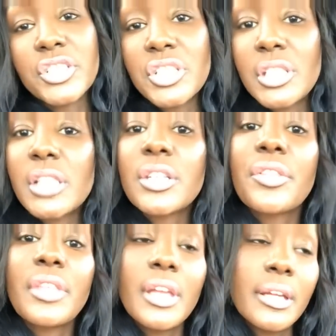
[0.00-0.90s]
she does
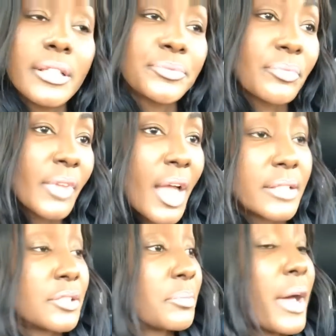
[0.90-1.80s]
her thing,
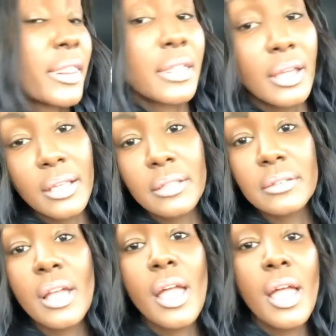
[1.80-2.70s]
I do my thing,